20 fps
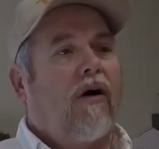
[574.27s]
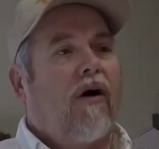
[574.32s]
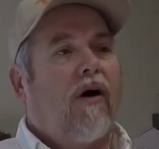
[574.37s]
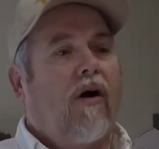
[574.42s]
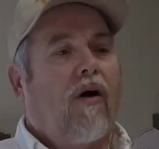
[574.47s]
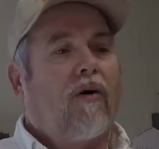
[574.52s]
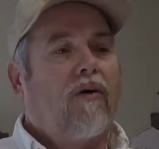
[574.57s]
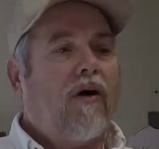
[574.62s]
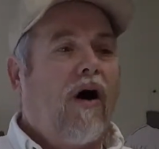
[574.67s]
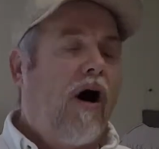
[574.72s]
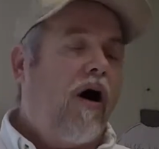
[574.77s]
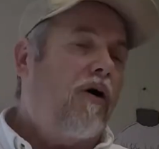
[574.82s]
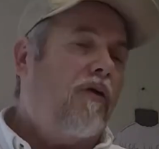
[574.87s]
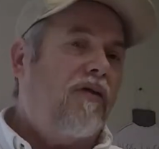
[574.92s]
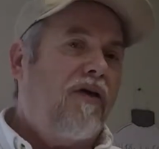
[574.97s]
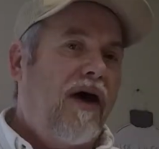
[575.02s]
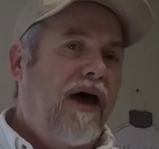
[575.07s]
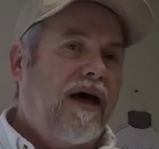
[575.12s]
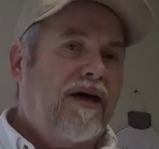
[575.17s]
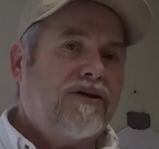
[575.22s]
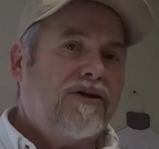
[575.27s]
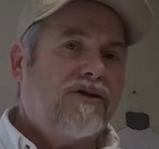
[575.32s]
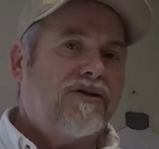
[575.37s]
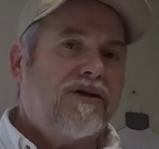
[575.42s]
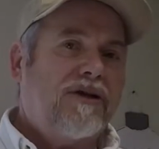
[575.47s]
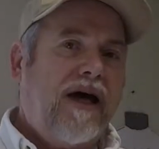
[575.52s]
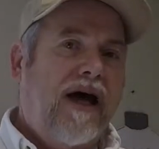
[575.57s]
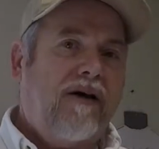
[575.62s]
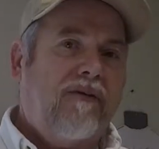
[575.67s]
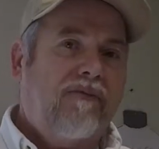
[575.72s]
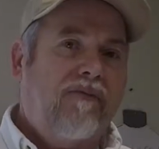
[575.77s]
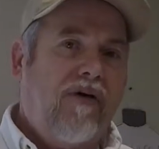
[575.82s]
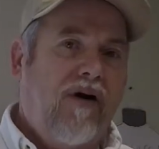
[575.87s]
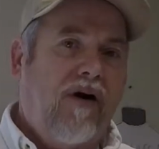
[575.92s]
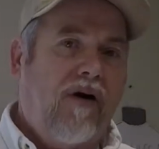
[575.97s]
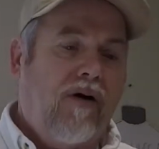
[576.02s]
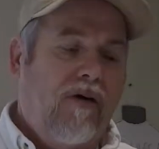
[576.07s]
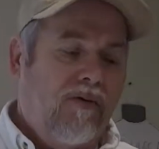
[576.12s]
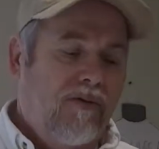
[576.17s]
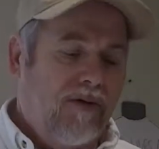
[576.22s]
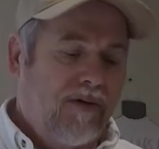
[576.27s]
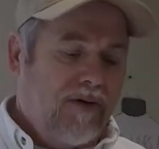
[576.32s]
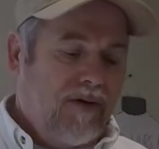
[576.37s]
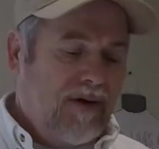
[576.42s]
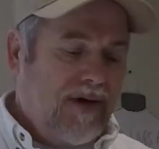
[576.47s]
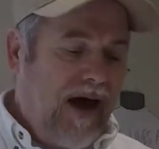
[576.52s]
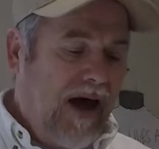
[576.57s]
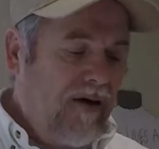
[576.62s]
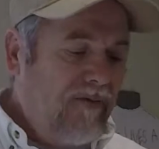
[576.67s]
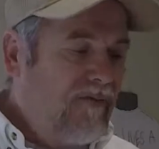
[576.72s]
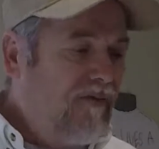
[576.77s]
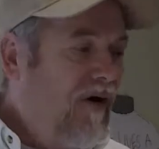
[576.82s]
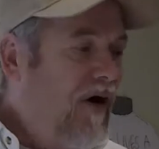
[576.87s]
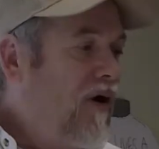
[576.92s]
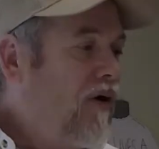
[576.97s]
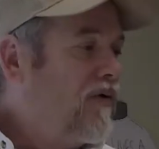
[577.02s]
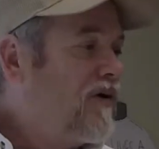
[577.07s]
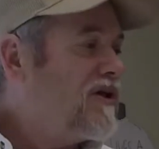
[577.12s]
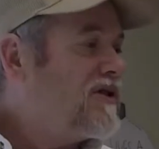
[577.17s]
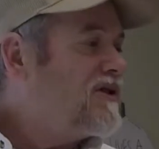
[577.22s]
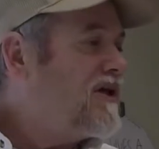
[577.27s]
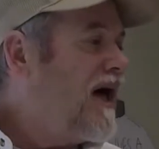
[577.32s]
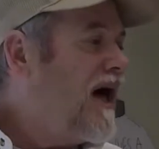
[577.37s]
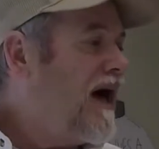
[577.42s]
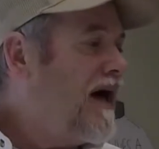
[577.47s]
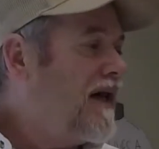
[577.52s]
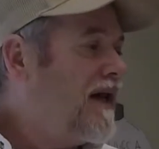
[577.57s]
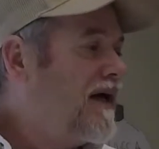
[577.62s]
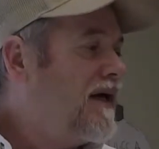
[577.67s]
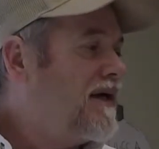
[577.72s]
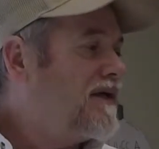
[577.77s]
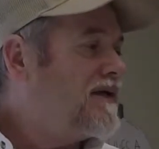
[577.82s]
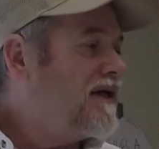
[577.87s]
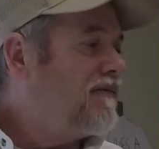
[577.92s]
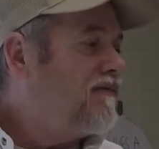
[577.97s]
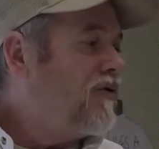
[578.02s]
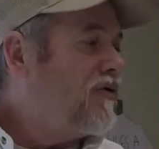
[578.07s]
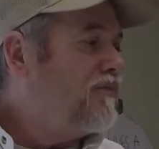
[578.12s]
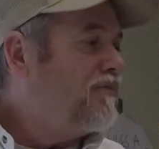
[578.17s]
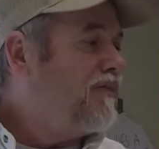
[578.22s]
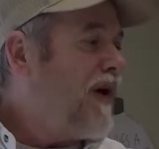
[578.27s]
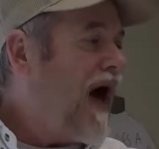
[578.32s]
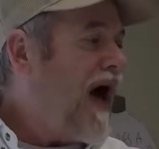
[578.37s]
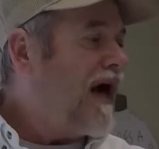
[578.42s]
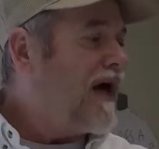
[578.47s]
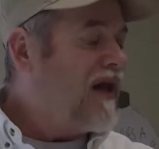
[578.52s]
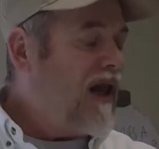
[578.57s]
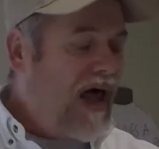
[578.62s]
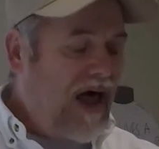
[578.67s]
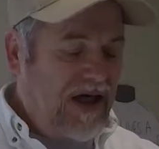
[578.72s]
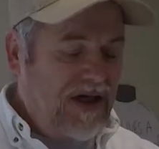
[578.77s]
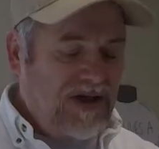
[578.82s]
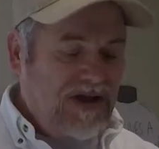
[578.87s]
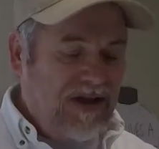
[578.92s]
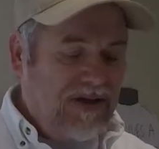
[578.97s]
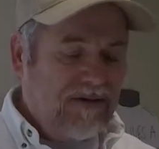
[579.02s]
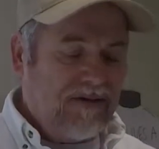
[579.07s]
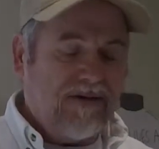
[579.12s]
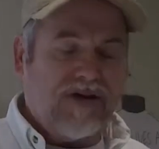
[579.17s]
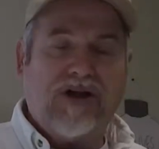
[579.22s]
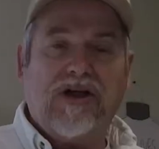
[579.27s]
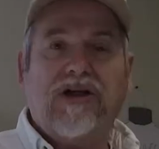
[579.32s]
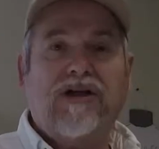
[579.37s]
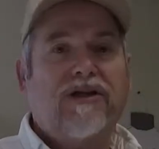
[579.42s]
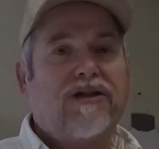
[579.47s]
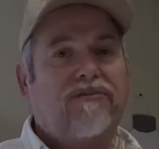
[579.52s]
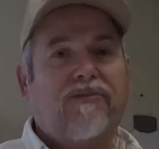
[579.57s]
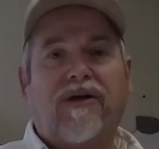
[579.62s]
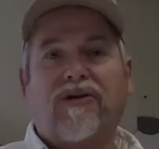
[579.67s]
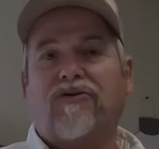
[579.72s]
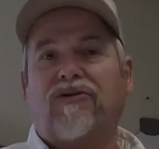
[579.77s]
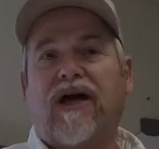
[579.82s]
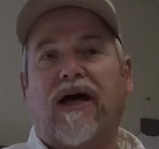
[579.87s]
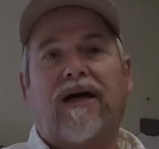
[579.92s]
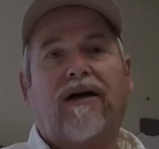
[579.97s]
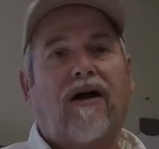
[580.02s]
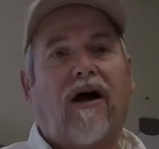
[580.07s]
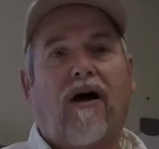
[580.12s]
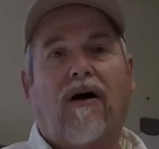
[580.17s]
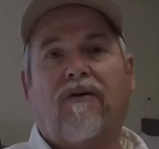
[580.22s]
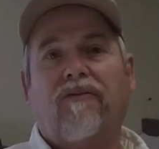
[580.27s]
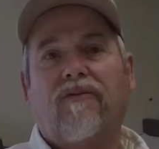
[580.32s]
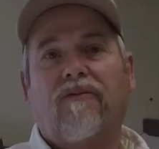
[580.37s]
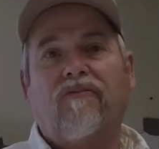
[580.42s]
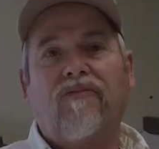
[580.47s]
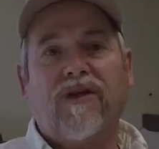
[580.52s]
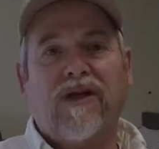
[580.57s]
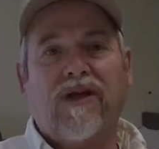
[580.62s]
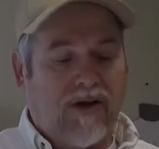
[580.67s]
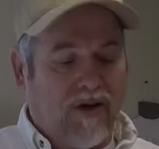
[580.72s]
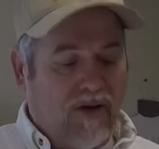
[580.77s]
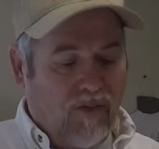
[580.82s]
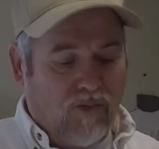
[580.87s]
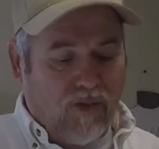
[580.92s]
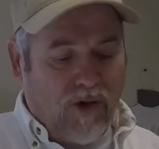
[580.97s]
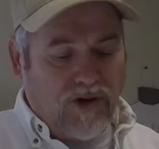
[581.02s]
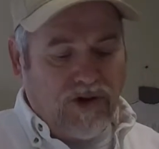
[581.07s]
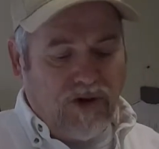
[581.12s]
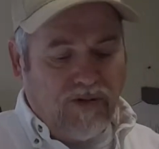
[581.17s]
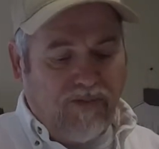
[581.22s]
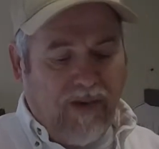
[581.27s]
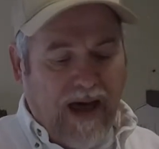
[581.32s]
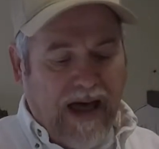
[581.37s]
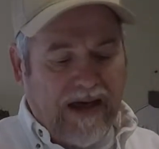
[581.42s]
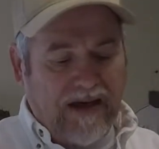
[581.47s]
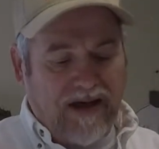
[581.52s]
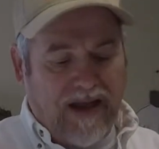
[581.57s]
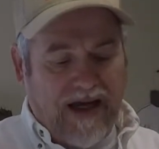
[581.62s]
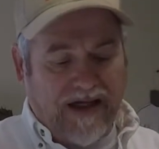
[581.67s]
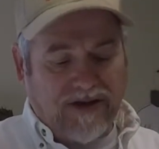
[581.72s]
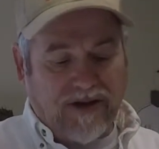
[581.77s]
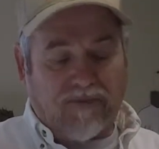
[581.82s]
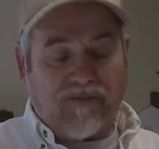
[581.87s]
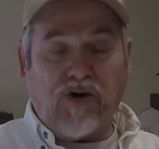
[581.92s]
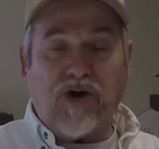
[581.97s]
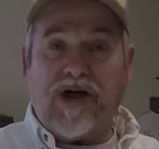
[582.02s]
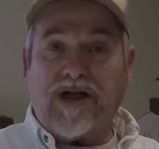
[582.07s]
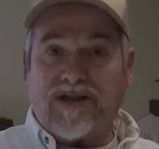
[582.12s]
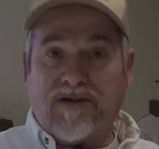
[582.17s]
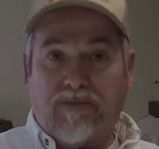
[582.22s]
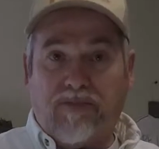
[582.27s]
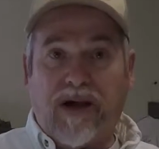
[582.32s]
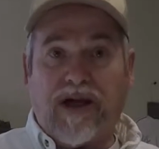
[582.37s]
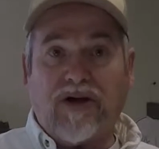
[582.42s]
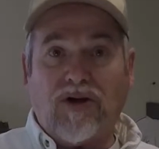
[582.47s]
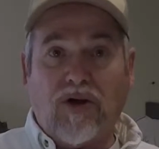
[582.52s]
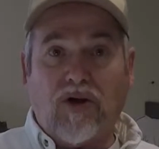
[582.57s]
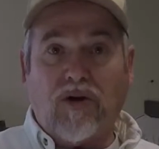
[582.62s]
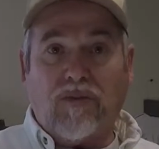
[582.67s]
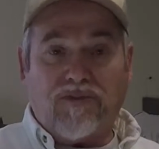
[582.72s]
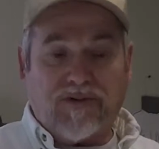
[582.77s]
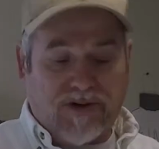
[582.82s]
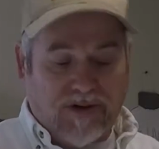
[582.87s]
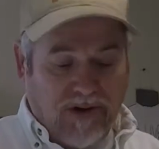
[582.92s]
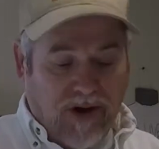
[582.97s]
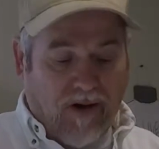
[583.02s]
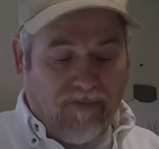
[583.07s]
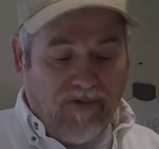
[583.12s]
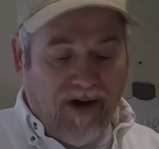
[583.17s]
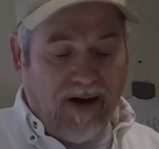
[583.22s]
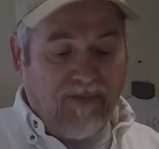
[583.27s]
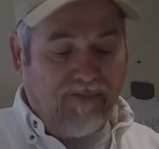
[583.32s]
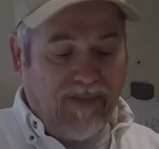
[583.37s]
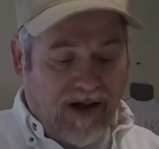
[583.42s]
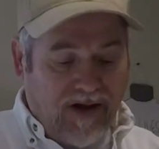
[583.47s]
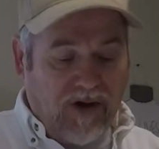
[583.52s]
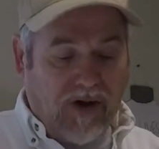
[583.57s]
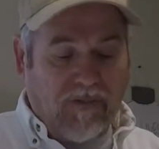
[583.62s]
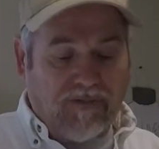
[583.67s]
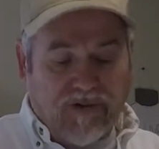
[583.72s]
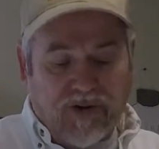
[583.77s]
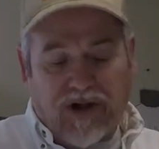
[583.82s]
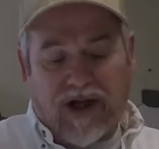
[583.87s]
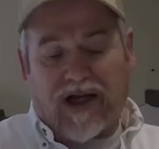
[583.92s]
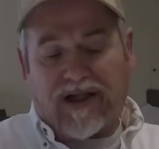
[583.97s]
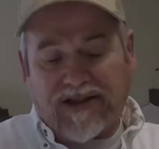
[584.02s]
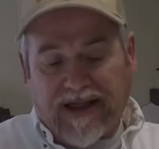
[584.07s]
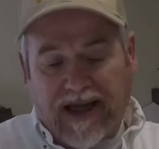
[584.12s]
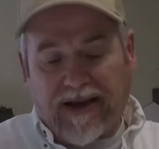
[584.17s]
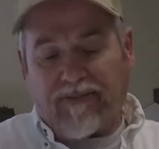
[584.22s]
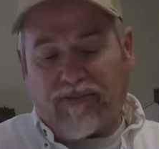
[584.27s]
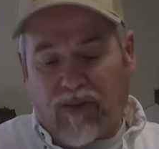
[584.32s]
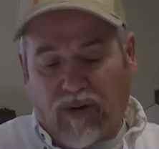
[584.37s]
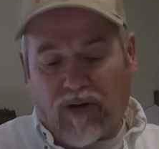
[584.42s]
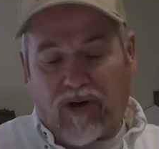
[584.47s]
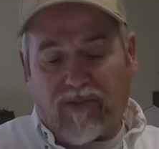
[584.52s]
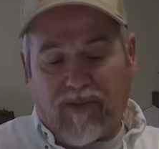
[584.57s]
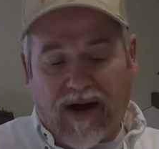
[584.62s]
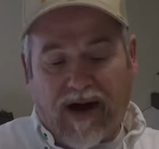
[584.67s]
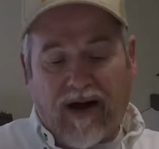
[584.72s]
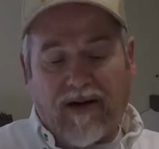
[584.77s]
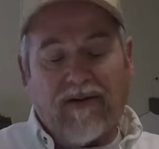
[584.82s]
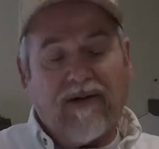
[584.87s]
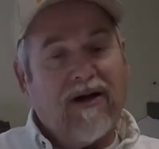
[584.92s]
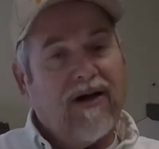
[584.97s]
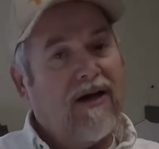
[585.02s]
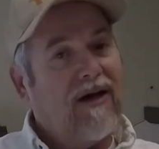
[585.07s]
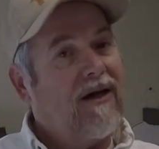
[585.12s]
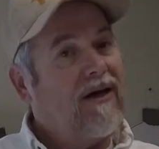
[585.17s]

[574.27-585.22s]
On all things, there's a downfall. The downfall on this line is if you backlash it, you can just never take it off. Once you backlash it, if you get some big loops, and y'all got big loops, you got to take and pull them out.